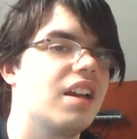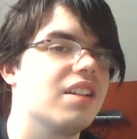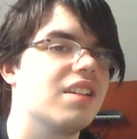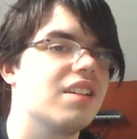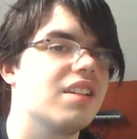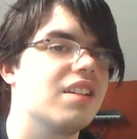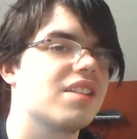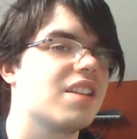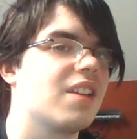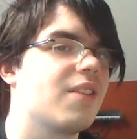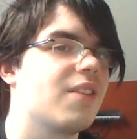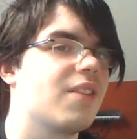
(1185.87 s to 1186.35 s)
I'm
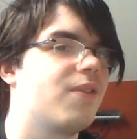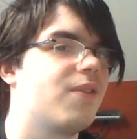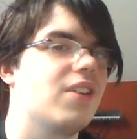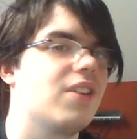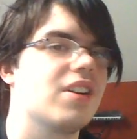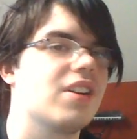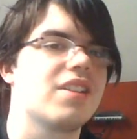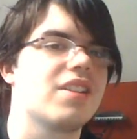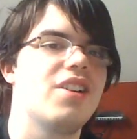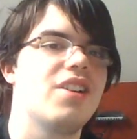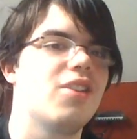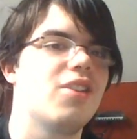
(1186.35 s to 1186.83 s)
gonna say
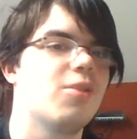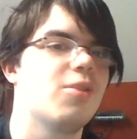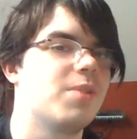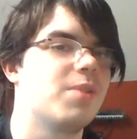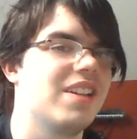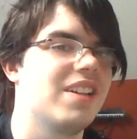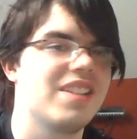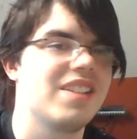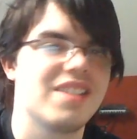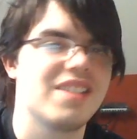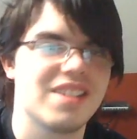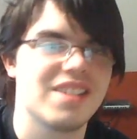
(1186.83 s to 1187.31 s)
fuck no,
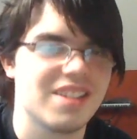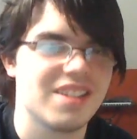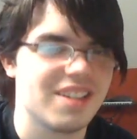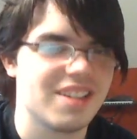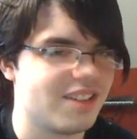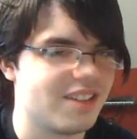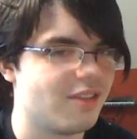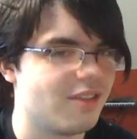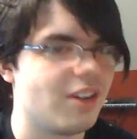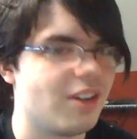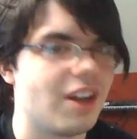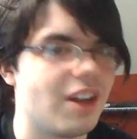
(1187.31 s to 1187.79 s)
bitch.
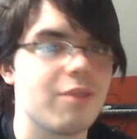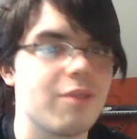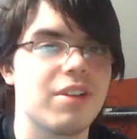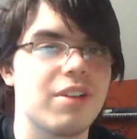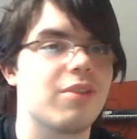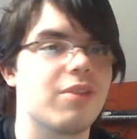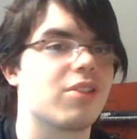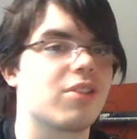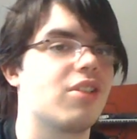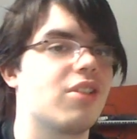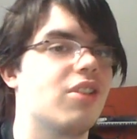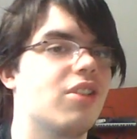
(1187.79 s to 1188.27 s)
Well, I would
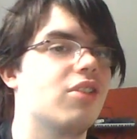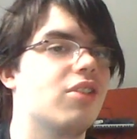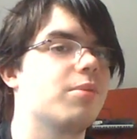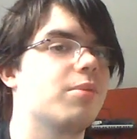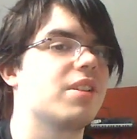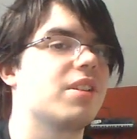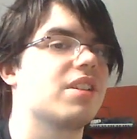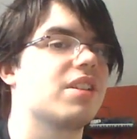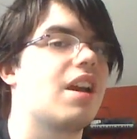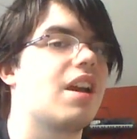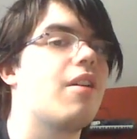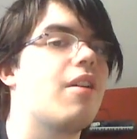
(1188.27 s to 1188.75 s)
never call her a bitch.